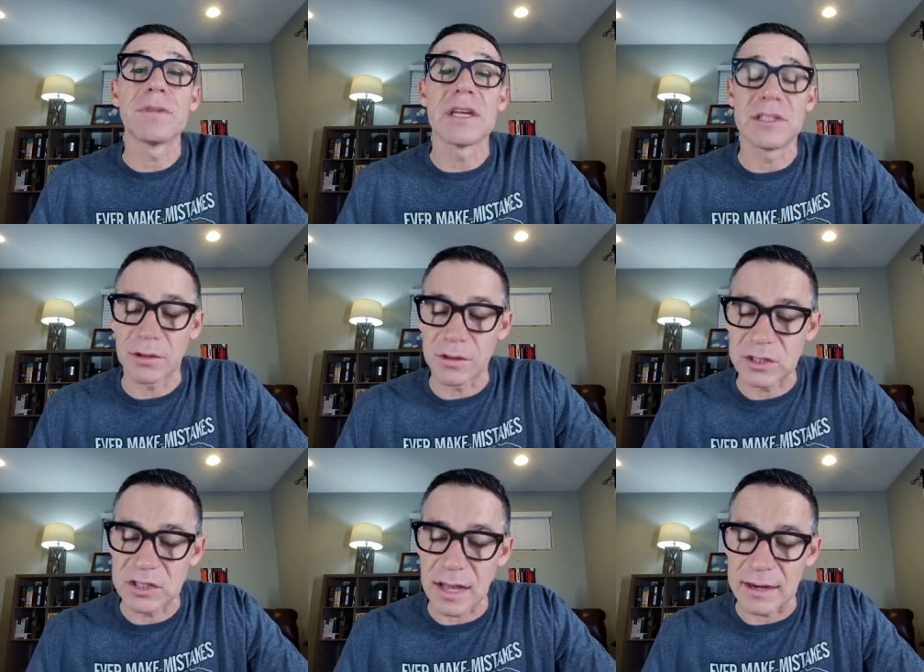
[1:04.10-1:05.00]
until the
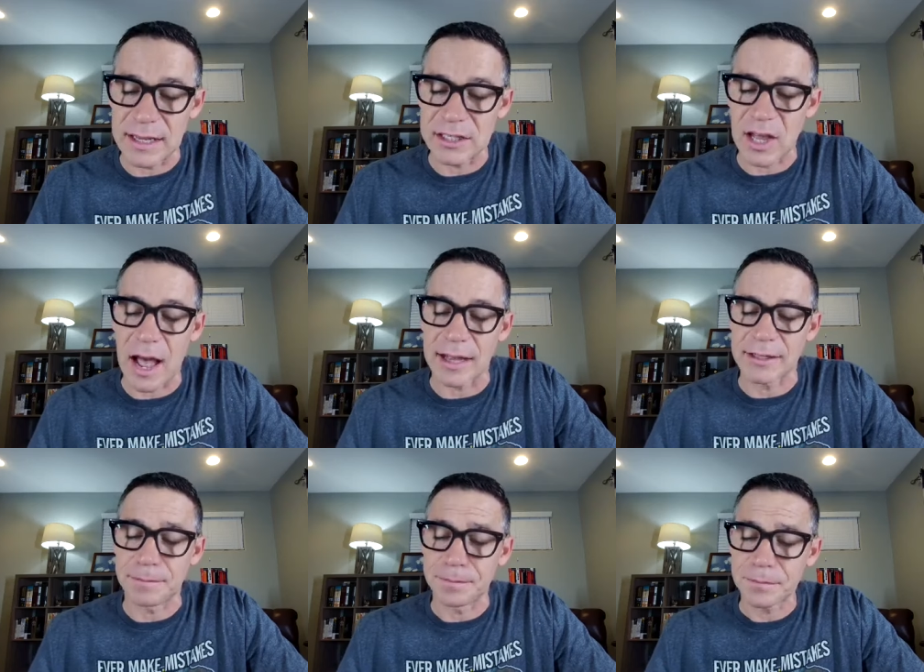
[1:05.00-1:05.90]
sun is hot.
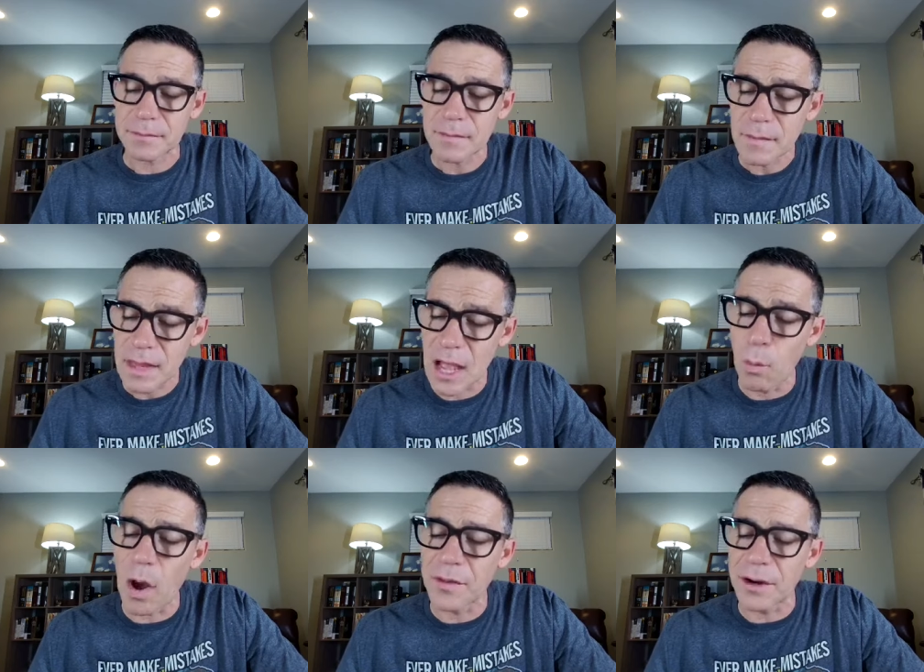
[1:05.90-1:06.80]
And
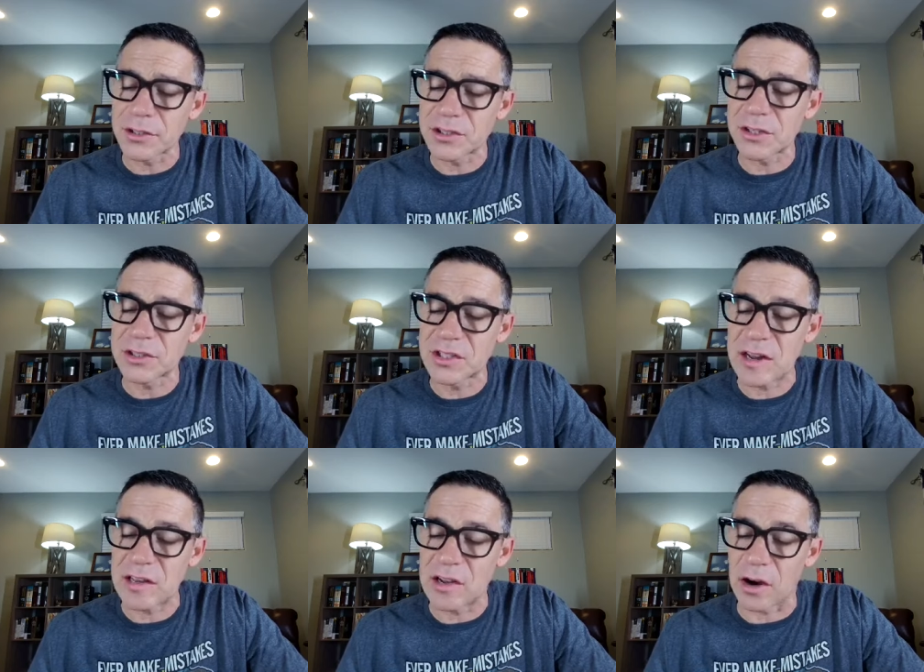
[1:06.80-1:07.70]
while they are still
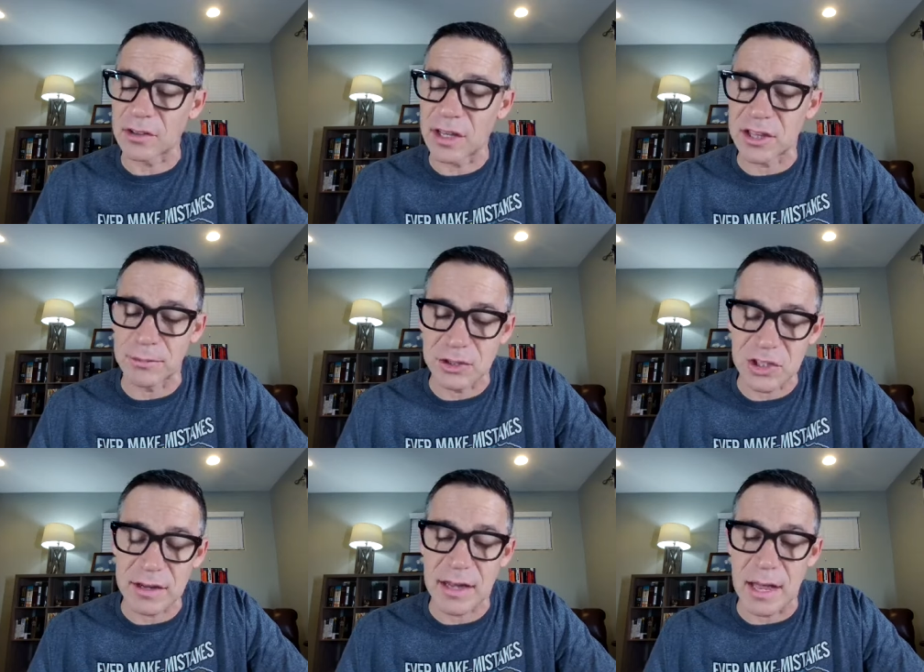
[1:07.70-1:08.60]
standing guard, let them
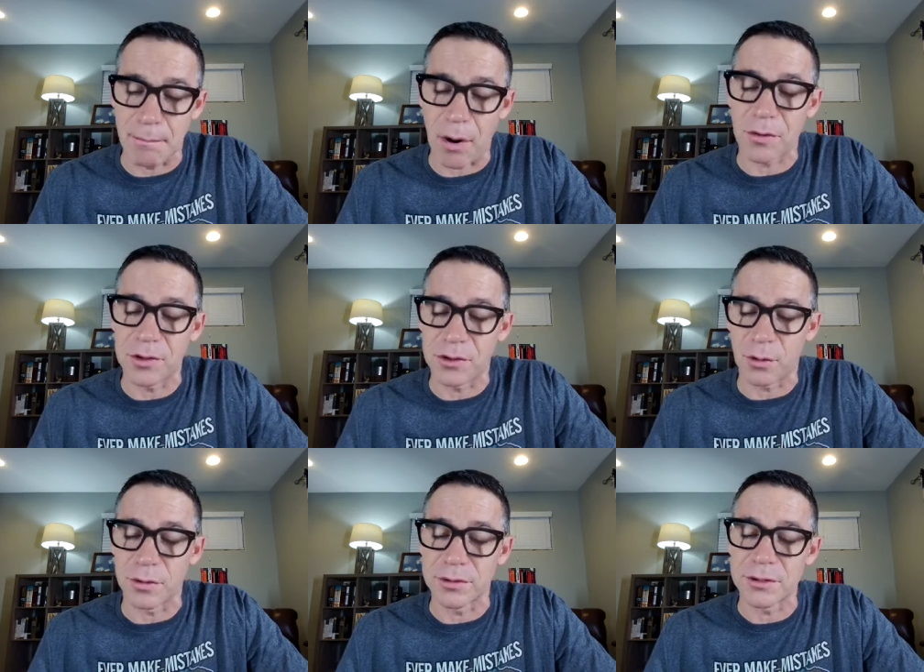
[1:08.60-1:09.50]
shut and bar the
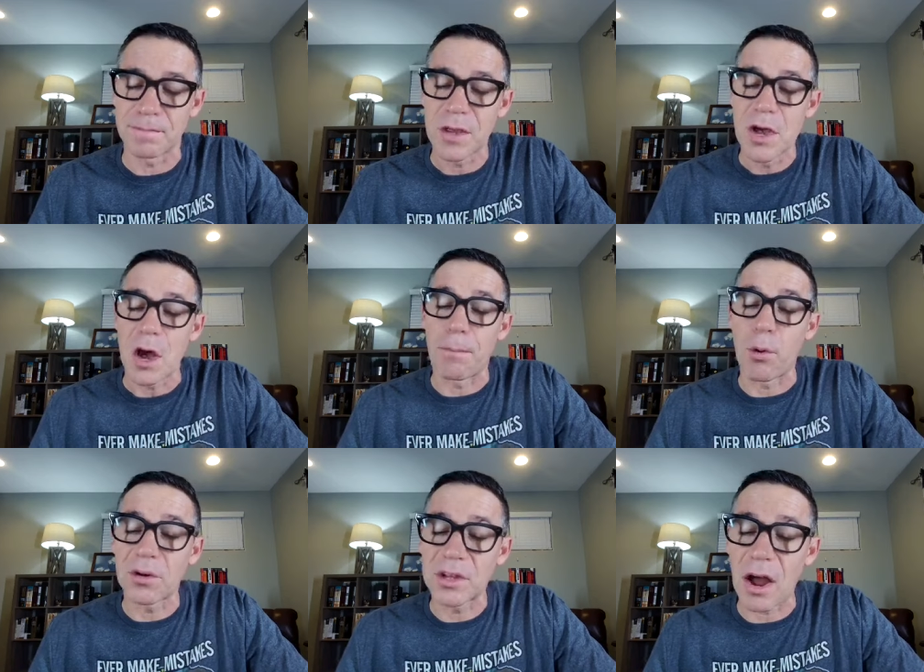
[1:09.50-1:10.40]
doors.
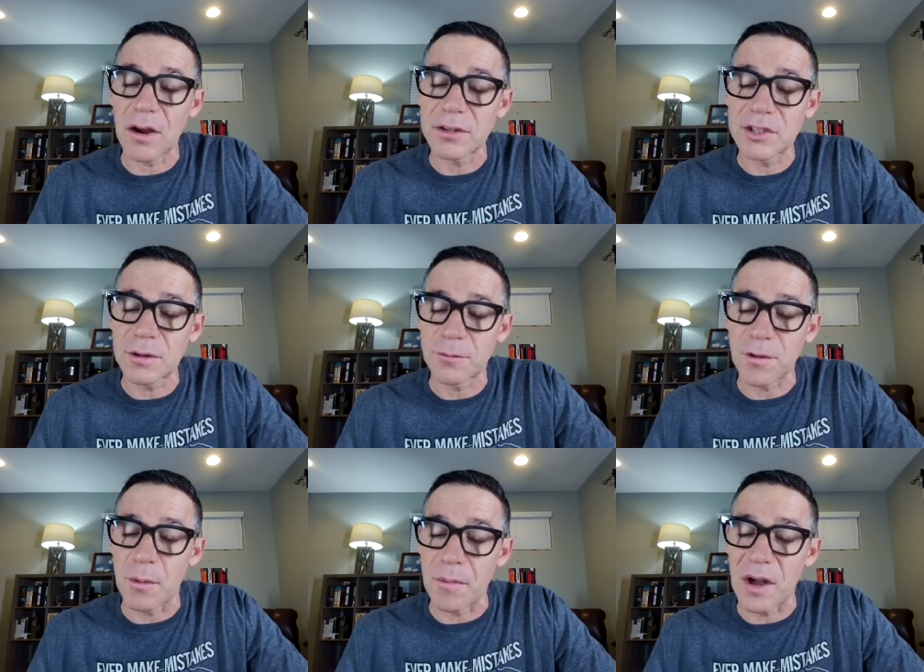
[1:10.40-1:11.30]
Appoint guards
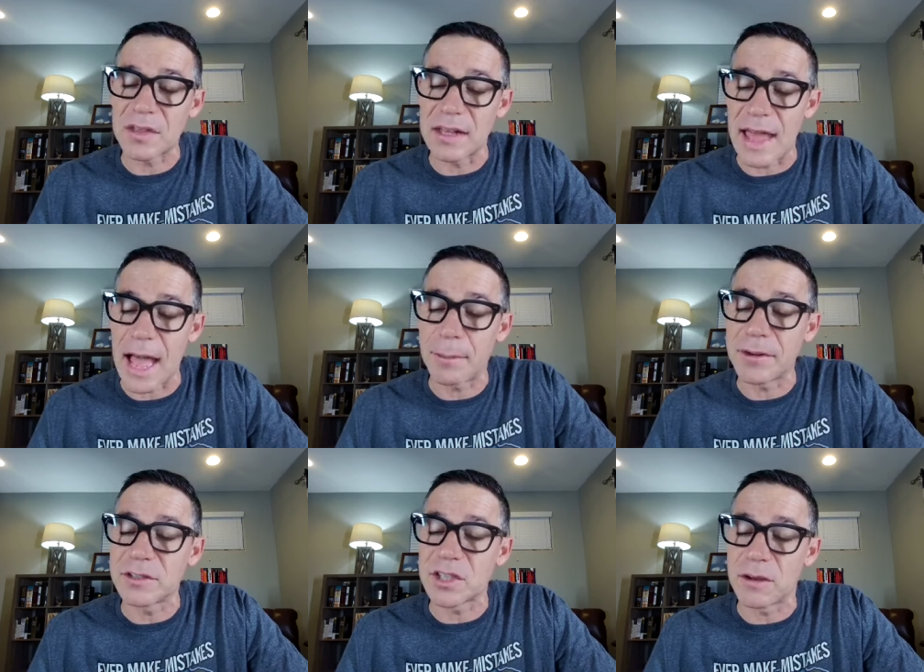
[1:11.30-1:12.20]
from among the
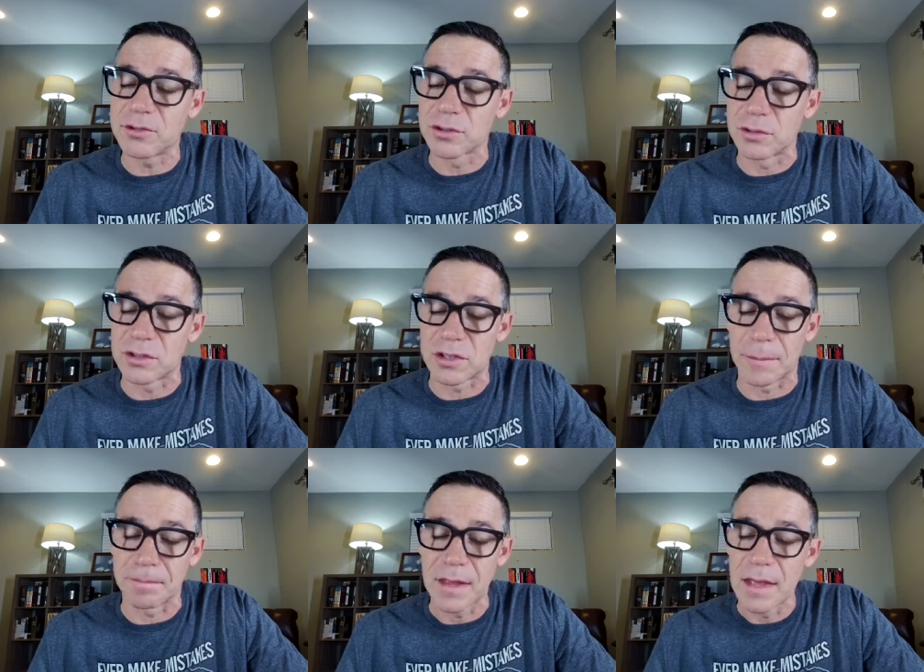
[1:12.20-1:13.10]
inhabitants of
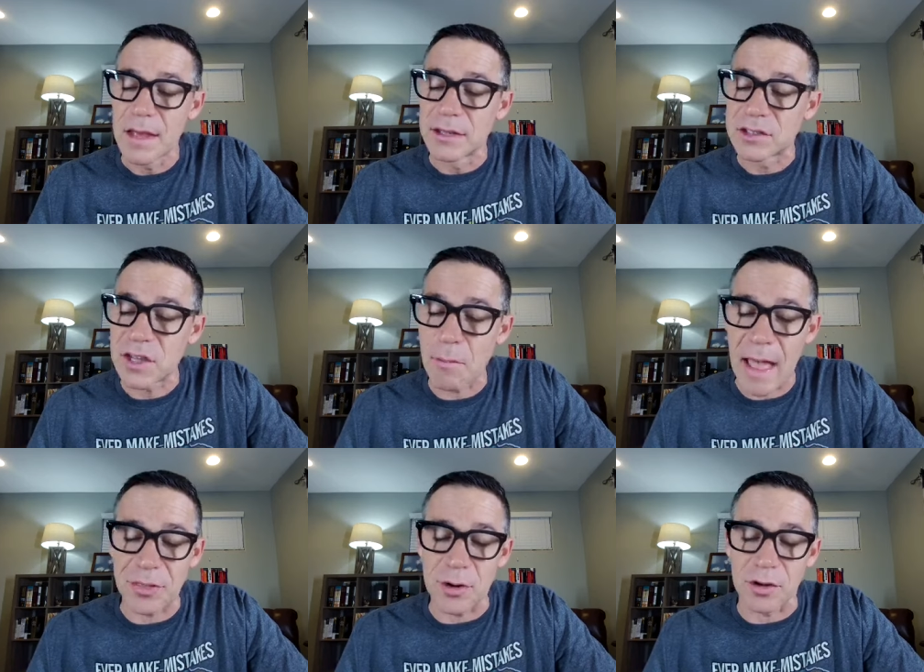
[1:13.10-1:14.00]
Jerusalem, some
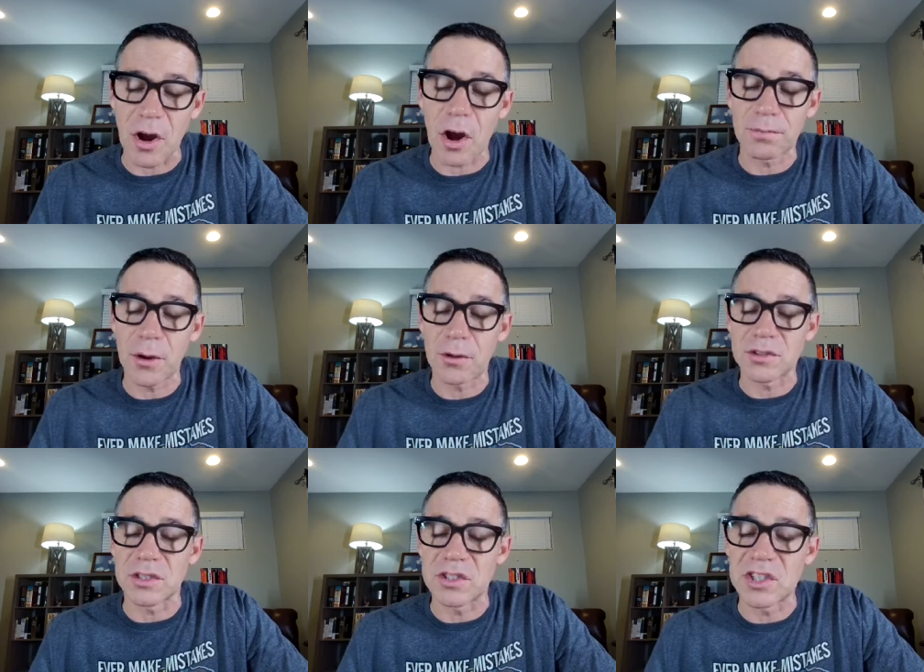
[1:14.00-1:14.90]
at their guard post
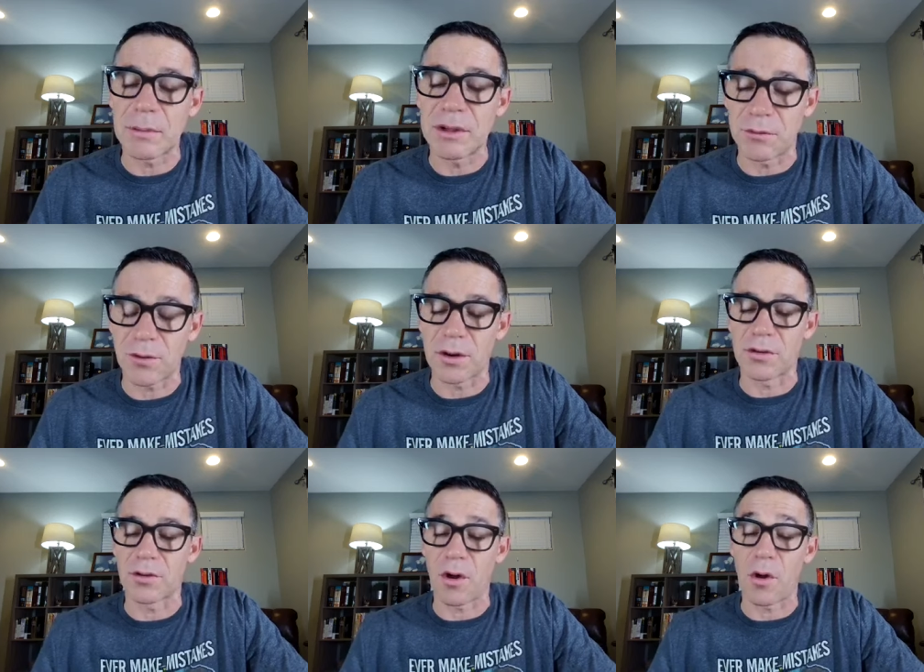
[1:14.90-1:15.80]
and some in front of
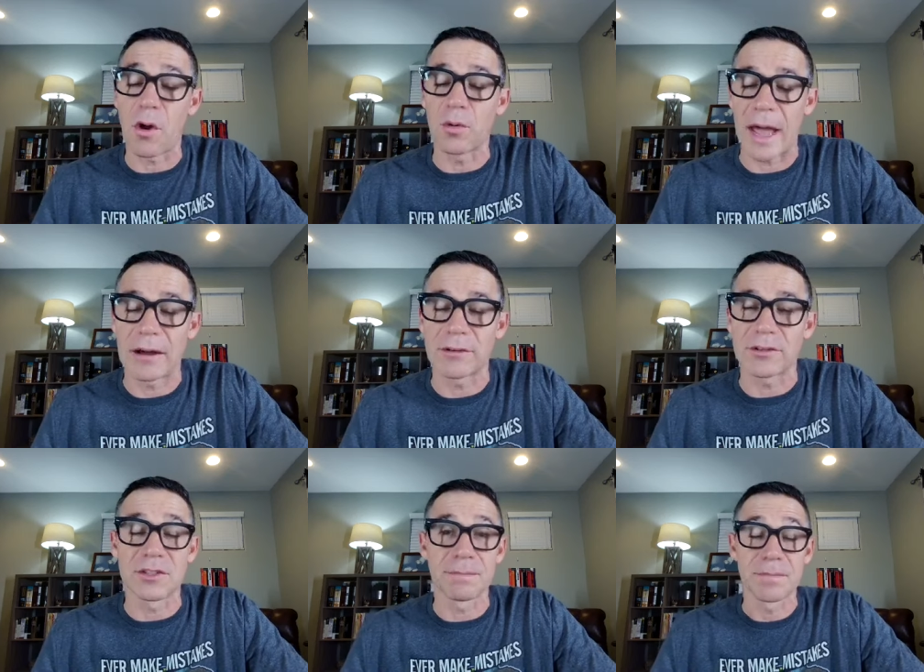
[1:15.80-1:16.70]
their own houses."